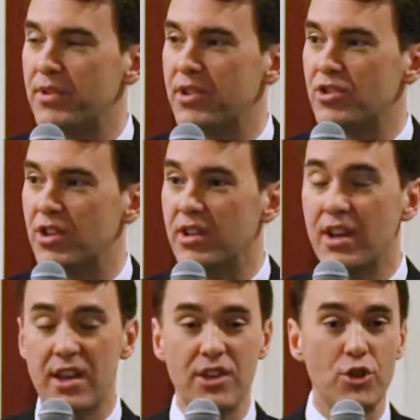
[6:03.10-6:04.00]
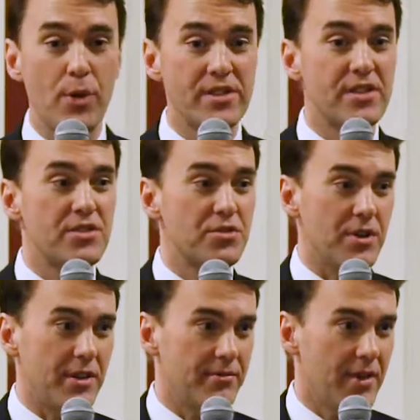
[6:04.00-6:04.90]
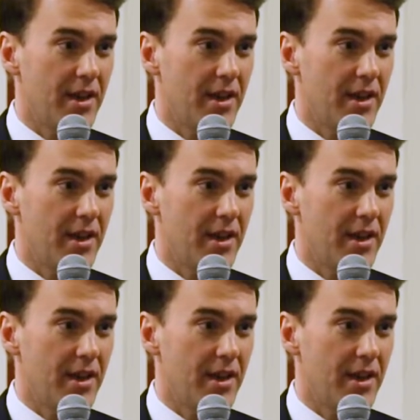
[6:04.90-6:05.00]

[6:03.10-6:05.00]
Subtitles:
position in U.S. history.